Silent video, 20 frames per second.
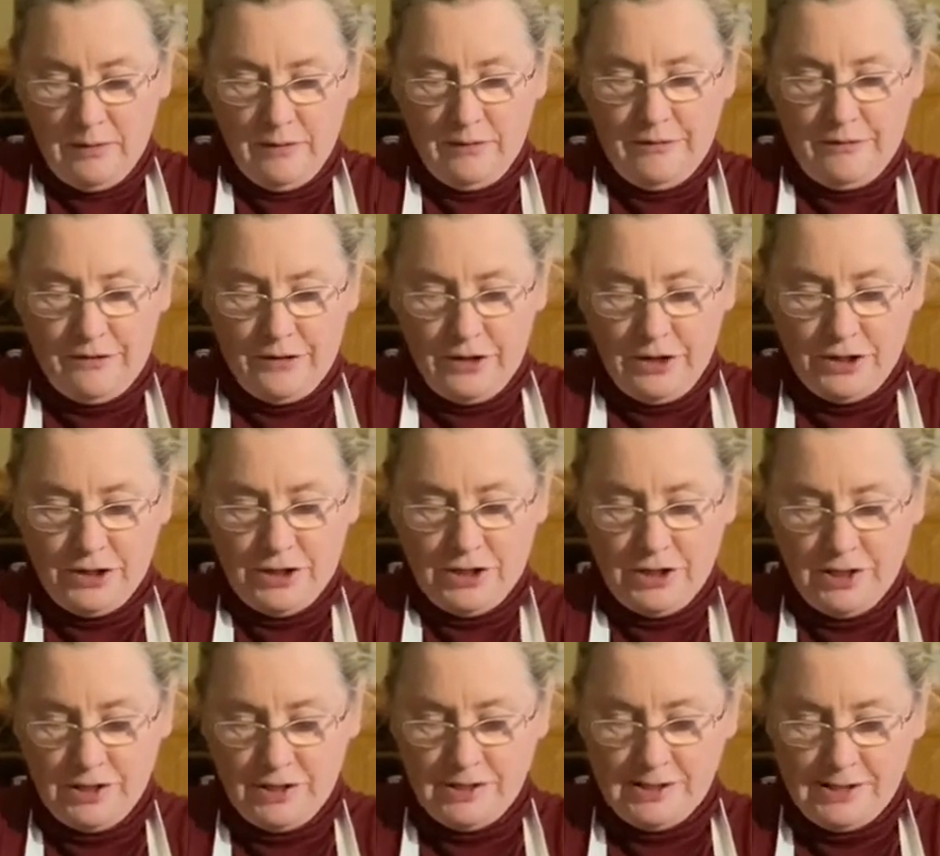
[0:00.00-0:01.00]
fresh
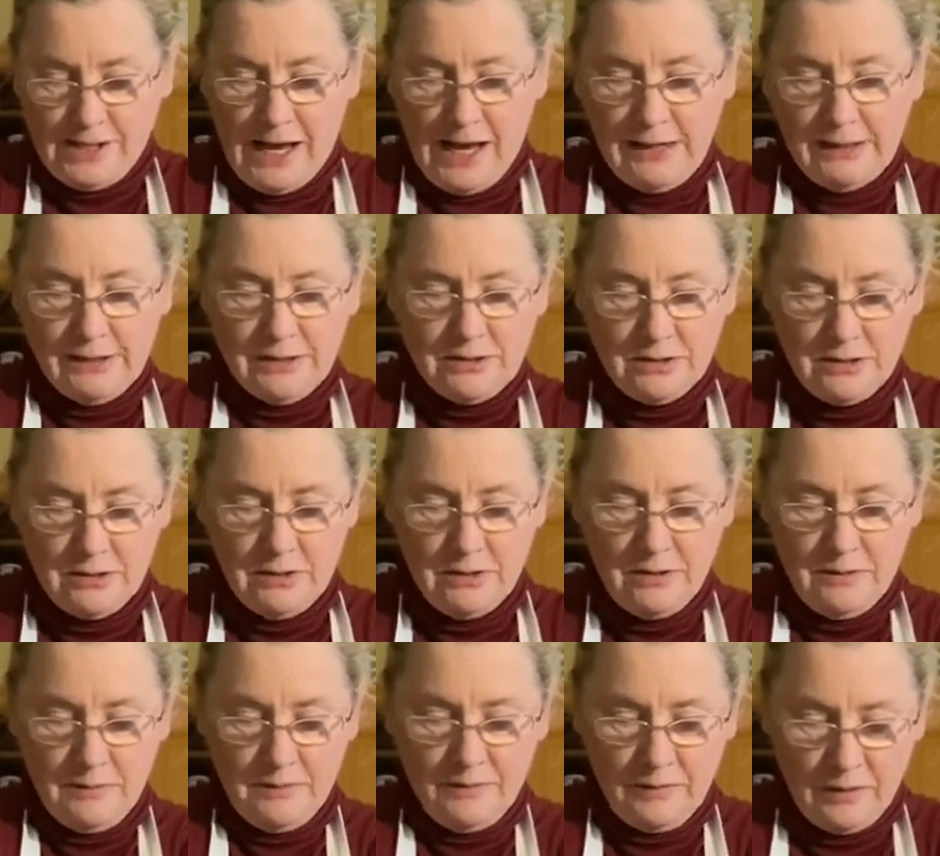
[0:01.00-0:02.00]
salad
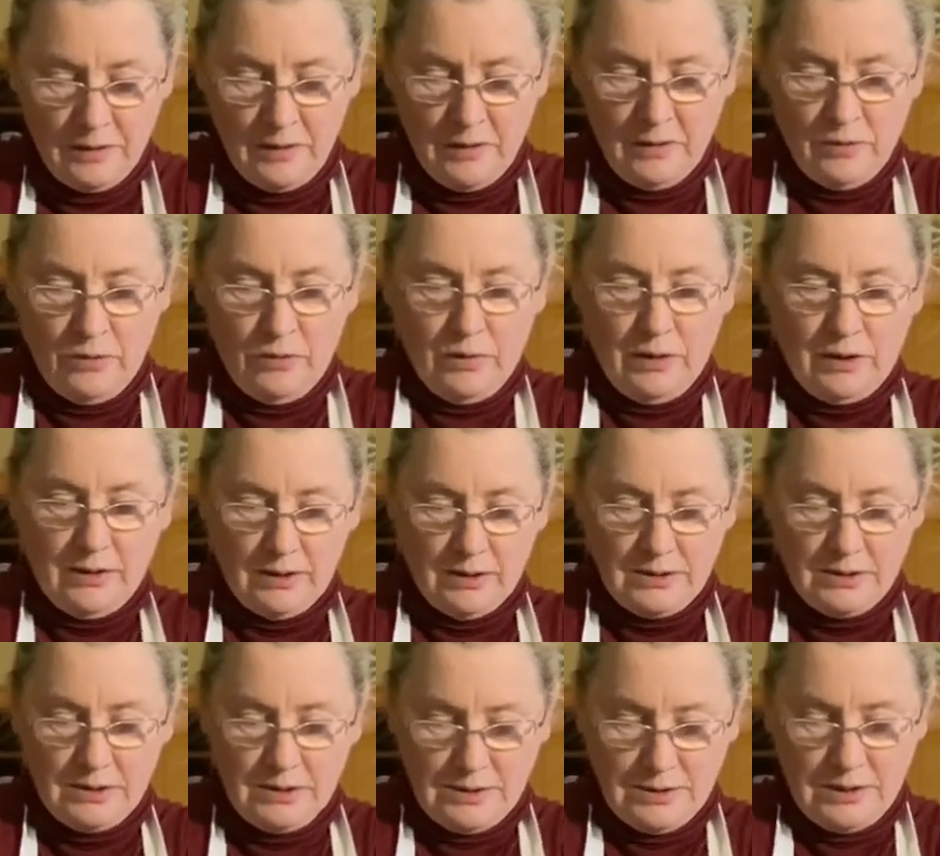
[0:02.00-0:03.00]
with it
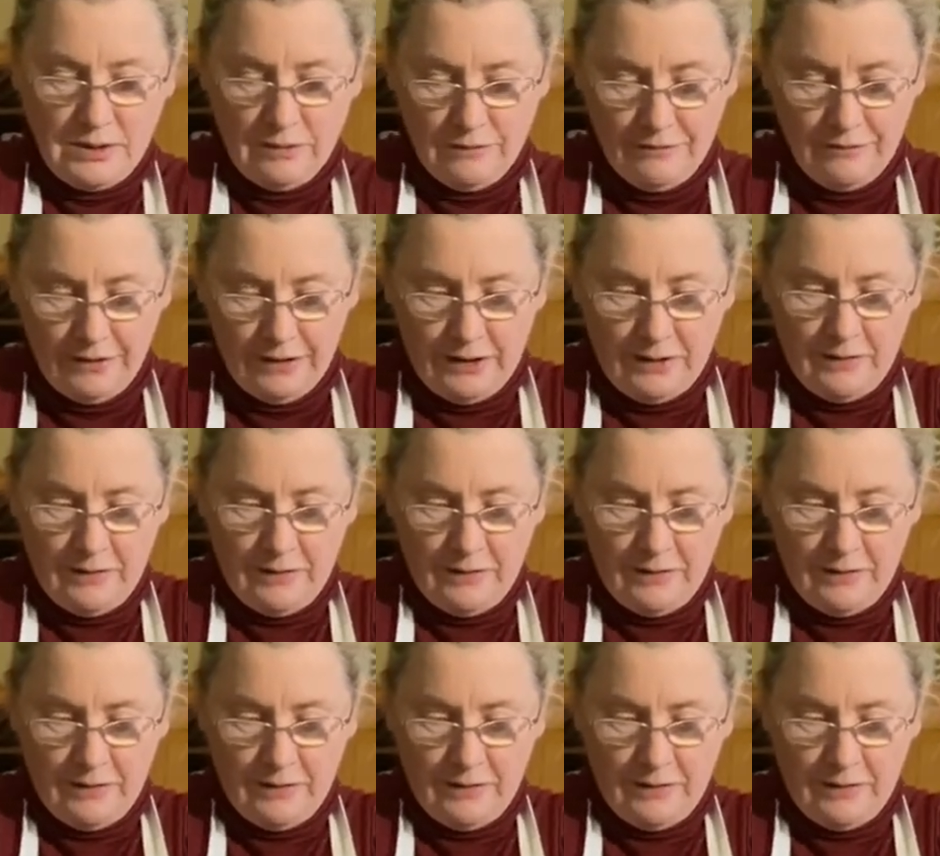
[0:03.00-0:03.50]
is lovely.